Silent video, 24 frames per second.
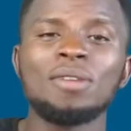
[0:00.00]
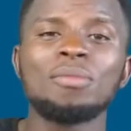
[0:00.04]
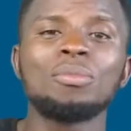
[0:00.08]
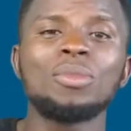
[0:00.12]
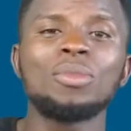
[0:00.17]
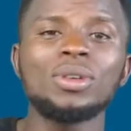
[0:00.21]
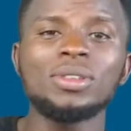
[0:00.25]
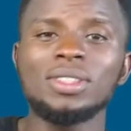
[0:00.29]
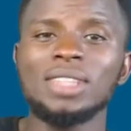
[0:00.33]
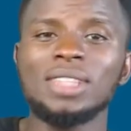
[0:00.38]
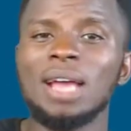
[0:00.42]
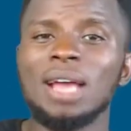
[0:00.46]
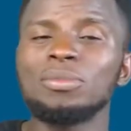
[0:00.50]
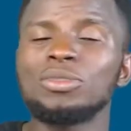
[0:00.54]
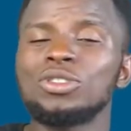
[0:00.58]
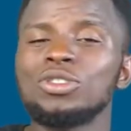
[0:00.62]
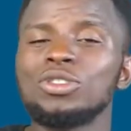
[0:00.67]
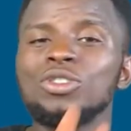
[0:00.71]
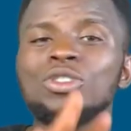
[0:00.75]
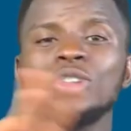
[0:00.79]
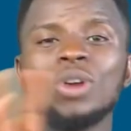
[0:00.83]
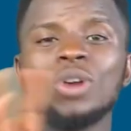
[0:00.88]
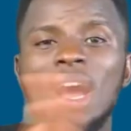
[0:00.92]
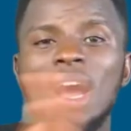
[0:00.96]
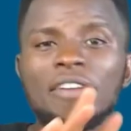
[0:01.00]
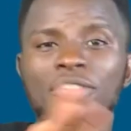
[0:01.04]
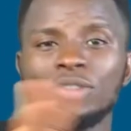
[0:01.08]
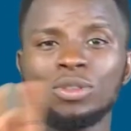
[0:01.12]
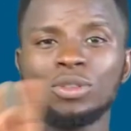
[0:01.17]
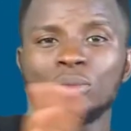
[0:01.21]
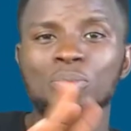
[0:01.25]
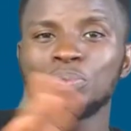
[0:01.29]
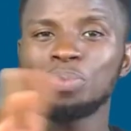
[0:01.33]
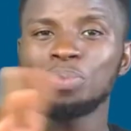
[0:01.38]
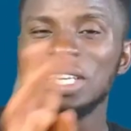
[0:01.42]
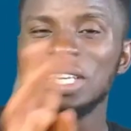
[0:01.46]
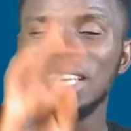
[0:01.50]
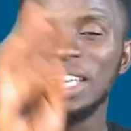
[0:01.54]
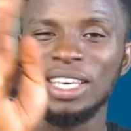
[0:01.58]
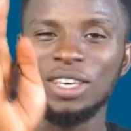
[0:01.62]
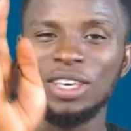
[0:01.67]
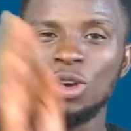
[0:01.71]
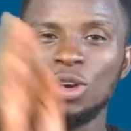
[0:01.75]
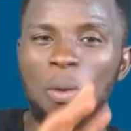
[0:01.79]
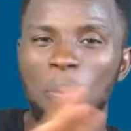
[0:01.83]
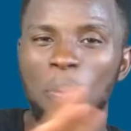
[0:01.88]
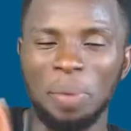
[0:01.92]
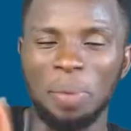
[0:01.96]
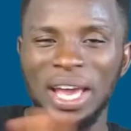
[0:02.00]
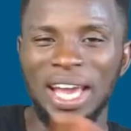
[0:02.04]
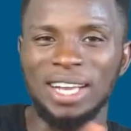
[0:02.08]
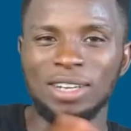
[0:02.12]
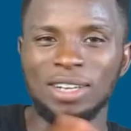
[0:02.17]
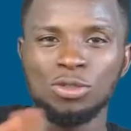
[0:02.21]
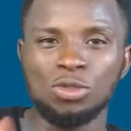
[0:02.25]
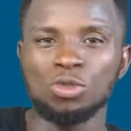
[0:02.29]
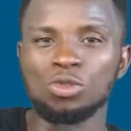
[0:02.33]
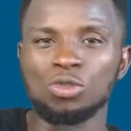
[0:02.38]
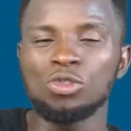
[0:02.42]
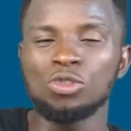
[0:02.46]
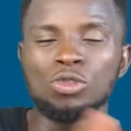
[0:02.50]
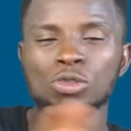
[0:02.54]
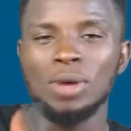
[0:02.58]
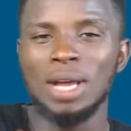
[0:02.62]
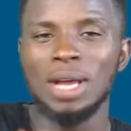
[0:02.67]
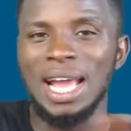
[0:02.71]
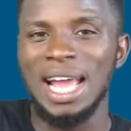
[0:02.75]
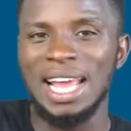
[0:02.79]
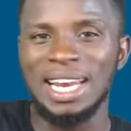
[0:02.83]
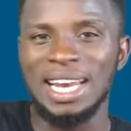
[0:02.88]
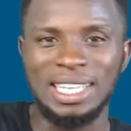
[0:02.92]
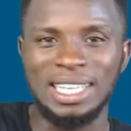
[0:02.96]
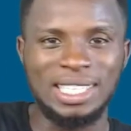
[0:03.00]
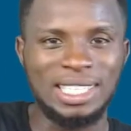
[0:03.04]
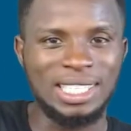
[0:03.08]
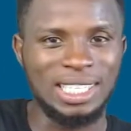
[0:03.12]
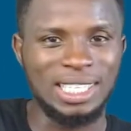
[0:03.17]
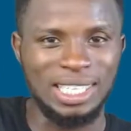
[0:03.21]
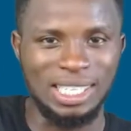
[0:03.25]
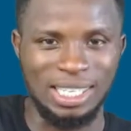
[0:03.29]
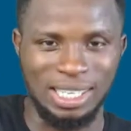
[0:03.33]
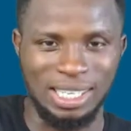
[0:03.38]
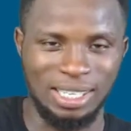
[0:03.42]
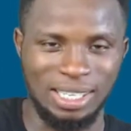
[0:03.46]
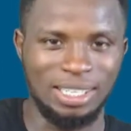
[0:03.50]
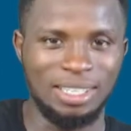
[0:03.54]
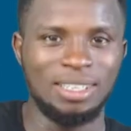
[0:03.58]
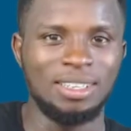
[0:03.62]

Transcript: Most times, you don't have to pick your pen to do anything.